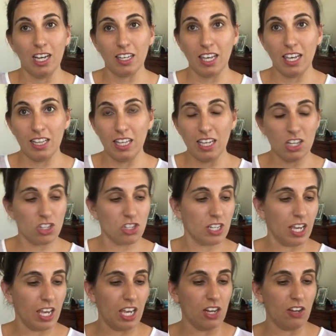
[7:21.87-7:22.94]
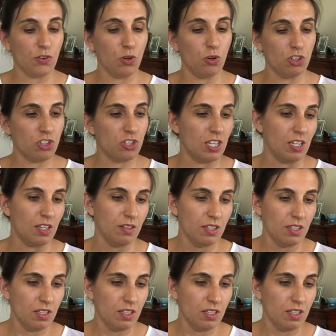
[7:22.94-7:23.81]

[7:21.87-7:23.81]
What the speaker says: key leash, and of course she